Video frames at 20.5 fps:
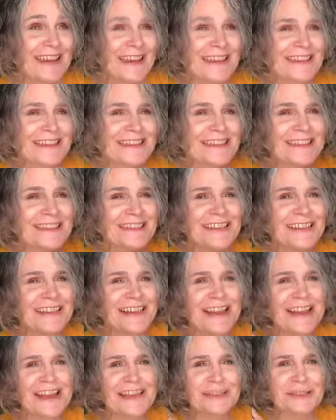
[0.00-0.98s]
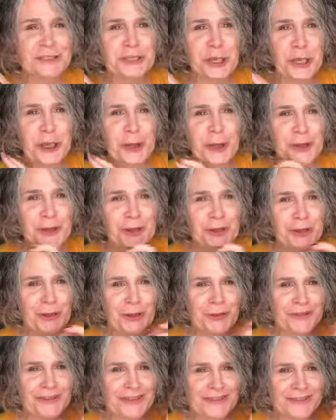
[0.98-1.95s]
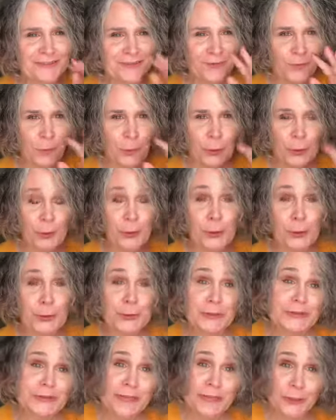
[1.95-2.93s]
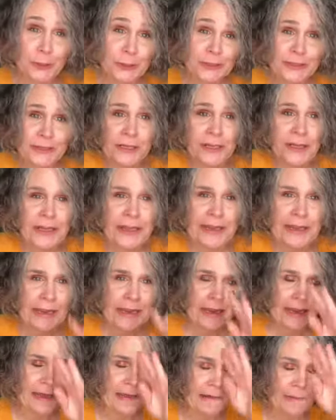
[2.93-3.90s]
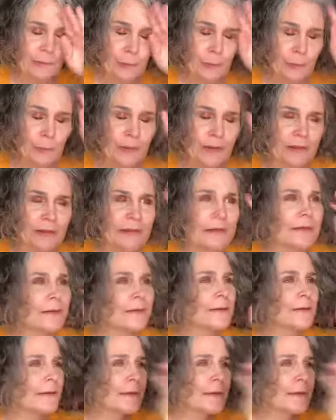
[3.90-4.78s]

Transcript: it still has all this floral notes that are still hanging out with it.